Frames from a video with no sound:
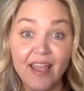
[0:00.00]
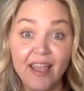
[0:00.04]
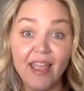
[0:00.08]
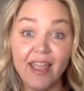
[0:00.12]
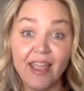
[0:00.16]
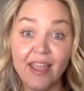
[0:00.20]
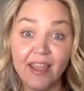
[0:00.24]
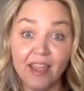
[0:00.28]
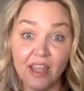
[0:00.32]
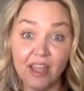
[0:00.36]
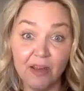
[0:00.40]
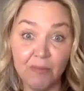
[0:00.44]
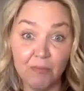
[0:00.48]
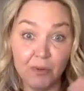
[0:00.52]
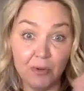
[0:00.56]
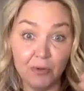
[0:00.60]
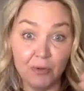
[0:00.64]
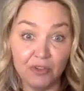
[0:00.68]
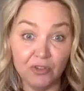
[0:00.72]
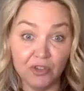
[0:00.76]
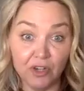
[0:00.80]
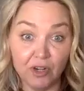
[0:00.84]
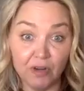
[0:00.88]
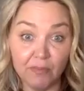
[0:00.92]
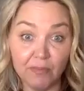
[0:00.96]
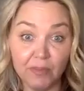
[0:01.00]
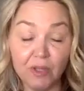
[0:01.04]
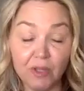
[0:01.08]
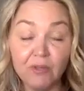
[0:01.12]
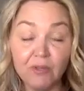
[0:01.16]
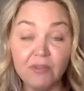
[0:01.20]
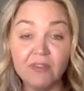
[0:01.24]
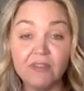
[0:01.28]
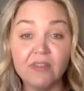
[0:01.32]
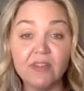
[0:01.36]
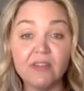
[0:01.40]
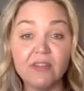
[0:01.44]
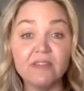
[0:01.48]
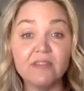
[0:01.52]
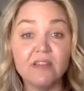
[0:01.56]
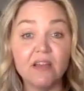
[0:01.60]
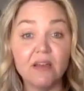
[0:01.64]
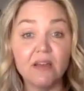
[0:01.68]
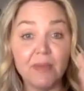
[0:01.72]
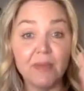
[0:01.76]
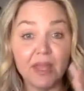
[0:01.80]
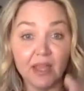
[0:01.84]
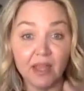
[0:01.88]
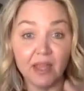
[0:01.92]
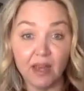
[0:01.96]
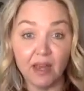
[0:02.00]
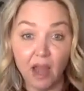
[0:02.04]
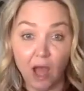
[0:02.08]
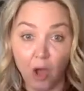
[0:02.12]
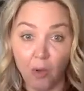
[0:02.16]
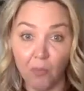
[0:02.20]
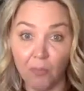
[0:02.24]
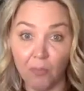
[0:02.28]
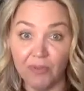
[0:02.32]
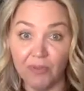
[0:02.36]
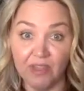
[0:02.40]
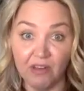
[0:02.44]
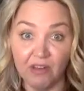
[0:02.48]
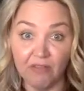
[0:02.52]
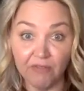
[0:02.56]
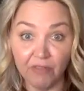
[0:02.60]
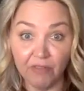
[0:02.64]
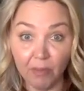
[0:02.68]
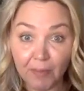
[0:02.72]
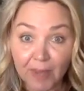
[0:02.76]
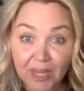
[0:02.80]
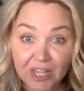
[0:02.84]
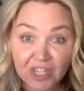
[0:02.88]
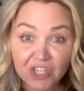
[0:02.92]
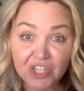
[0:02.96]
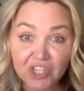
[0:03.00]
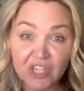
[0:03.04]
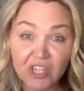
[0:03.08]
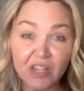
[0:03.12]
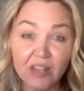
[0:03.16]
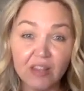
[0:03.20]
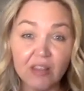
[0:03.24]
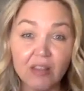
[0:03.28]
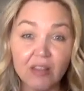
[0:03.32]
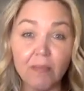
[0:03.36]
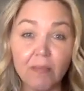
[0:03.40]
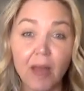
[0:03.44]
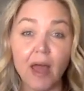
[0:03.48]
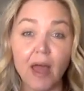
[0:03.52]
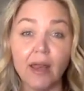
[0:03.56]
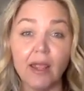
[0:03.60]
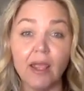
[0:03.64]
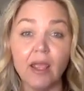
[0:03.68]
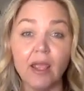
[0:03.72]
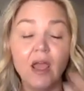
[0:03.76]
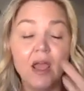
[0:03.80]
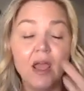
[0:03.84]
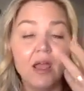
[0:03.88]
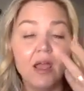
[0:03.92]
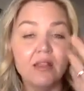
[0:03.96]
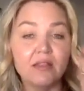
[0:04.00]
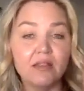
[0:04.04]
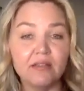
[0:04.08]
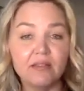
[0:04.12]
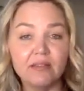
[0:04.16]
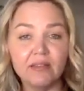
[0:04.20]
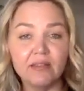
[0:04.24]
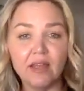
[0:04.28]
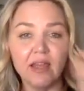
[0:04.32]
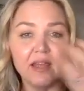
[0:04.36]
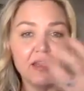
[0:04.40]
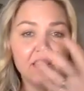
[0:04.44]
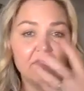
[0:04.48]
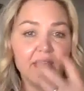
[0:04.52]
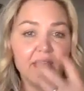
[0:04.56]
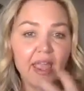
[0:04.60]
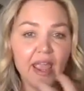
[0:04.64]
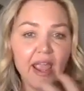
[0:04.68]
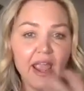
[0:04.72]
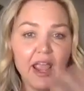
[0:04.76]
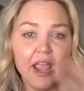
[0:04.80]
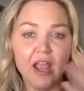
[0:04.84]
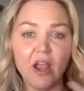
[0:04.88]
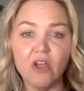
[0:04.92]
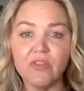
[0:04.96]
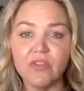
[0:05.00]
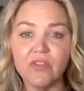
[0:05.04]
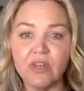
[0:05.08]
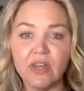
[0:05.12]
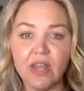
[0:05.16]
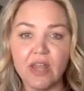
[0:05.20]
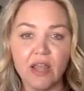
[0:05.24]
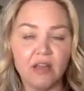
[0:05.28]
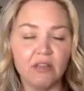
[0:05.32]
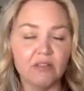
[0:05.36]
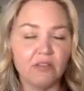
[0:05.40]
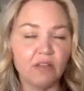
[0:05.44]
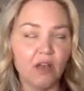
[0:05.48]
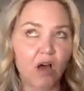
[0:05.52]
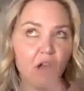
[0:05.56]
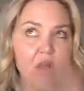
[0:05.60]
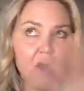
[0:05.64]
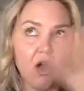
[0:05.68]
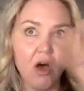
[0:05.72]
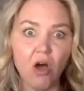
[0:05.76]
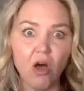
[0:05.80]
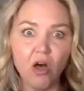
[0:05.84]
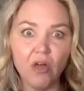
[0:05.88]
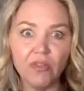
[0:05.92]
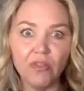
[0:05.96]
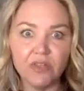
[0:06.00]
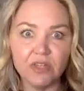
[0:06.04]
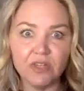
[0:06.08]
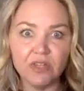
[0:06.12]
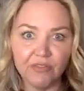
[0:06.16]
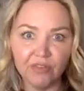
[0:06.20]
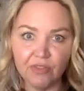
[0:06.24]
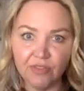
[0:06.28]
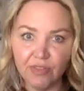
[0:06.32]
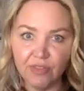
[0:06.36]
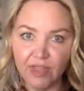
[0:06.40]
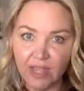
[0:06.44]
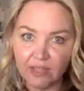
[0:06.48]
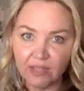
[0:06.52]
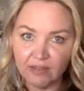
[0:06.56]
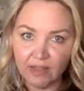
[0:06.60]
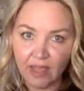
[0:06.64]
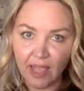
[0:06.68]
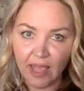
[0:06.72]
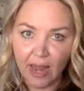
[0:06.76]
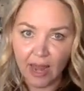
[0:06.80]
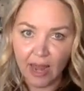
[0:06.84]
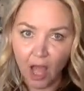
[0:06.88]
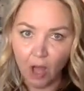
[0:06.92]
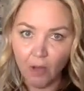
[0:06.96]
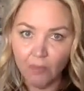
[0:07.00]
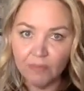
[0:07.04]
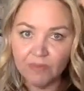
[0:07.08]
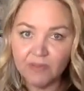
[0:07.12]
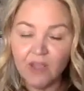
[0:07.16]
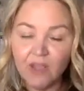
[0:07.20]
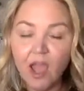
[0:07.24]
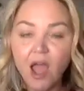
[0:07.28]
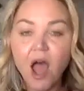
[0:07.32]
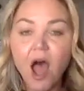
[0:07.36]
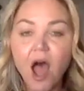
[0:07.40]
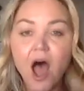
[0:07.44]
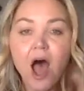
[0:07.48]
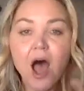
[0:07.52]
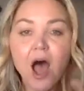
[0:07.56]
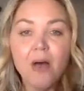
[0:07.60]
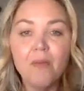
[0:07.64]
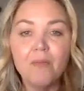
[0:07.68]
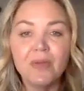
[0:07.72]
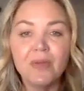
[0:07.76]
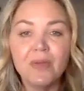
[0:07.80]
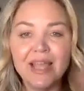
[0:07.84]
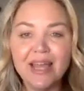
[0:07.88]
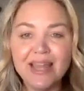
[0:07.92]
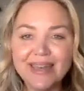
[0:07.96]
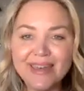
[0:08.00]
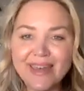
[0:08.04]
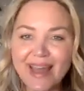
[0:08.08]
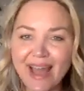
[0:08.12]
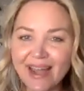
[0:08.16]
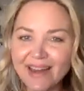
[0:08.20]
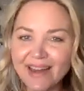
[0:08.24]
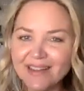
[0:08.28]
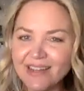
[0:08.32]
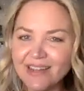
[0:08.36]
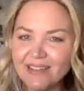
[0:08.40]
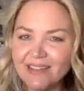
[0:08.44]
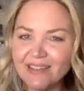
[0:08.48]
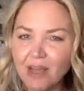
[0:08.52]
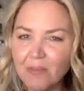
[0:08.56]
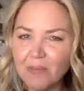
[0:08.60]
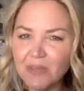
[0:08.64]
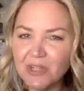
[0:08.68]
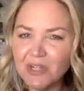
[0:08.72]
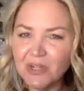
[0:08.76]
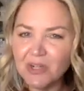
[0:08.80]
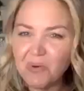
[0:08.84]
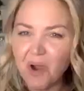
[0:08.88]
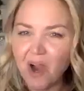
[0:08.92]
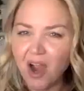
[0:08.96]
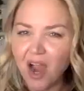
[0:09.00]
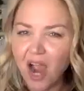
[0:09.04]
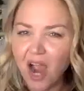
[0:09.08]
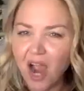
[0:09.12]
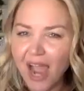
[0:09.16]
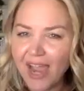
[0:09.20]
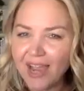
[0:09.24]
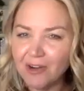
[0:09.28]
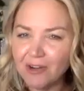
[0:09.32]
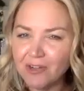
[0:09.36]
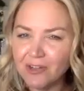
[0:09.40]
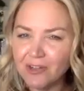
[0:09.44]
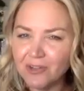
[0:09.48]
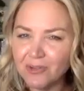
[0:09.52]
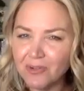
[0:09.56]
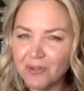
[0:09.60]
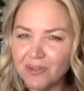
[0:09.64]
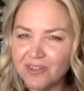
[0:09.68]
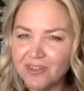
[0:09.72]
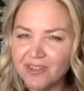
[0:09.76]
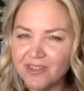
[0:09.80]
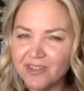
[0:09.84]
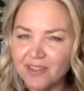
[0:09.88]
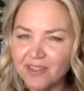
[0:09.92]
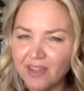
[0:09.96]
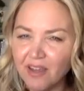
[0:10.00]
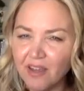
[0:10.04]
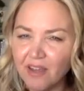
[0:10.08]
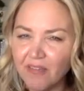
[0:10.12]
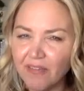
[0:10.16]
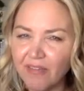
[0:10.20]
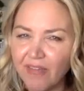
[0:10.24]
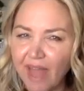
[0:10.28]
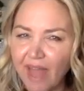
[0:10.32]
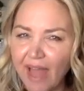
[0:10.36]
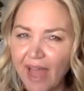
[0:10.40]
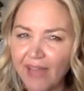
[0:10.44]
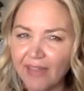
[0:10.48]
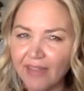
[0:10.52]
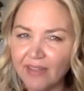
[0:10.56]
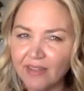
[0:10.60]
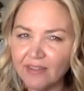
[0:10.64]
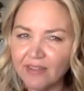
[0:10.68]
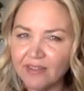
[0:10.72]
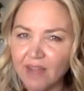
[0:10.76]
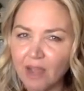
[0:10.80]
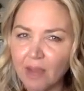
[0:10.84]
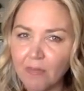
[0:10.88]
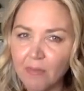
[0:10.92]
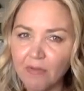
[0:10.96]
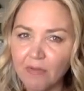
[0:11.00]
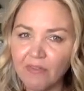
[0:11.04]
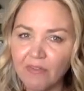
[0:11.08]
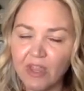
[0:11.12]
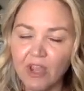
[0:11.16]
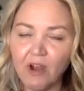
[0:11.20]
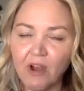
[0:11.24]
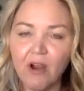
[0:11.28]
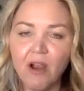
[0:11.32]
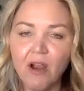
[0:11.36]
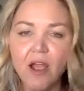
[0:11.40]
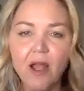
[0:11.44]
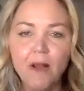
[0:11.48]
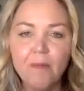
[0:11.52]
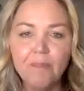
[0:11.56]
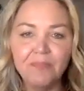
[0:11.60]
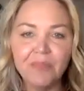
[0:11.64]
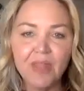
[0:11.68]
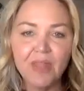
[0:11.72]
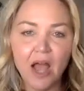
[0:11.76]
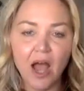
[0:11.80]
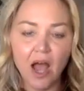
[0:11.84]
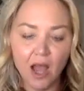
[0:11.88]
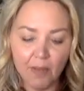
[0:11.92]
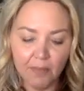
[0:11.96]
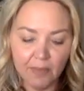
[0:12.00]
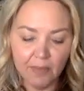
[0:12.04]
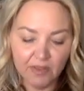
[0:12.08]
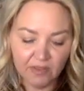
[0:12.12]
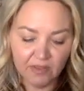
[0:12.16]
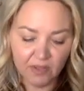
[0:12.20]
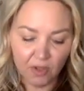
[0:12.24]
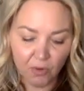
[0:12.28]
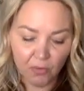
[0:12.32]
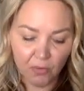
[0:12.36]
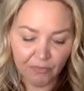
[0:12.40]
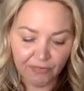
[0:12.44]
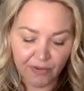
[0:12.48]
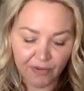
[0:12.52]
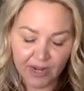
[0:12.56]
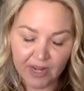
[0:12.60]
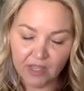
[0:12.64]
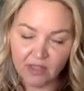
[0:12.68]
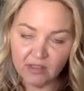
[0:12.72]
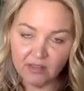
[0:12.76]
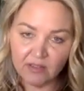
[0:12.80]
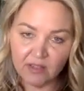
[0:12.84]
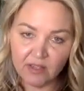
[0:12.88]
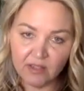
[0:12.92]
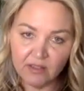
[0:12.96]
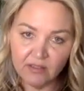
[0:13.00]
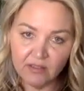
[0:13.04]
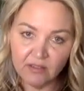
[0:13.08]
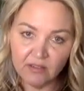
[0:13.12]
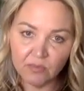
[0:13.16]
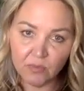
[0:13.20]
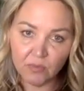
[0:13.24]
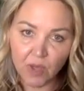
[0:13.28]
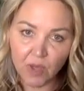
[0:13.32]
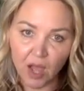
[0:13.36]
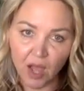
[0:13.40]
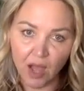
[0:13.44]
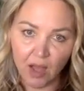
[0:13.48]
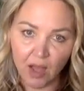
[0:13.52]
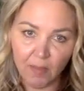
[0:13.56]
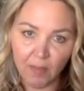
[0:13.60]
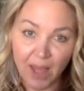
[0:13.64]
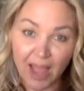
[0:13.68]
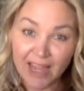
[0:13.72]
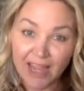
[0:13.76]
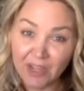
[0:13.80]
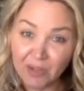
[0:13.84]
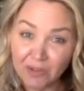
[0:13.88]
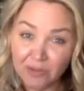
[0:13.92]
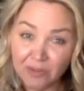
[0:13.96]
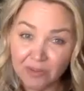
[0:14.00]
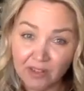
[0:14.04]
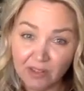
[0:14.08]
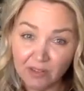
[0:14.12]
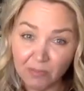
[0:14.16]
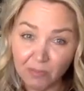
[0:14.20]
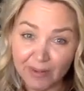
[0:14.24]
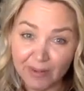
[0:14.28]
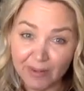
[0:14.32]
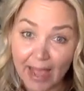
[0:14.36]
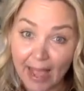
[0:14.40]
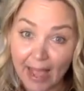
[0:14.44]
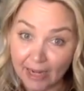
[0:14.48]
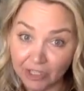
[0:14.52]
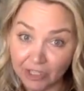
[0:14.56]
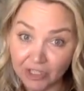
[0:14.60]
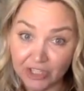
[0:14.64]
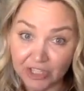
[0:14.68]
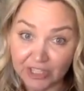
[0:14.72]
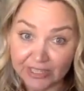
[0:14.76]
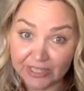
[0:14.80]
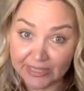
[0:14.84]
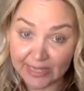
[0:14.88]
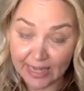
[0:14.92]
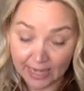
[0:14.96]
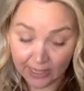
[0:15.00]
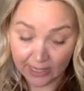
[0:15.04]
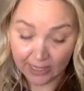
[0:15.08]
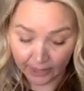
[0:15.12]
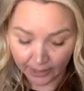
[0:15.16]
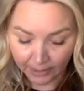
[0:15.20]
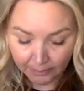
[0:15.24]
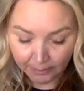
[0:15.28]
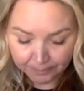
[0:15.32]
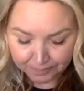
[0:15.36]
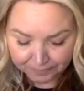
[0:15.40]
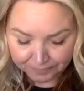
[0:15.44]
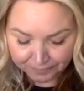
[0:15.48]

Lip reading: It can boost your immune system. It can help with inflammation in the body, the skin, the hair, the nails, all the different things. It helps connect us up to our higher source. Think of that this time of year. So frankincense, I use this one actually daily.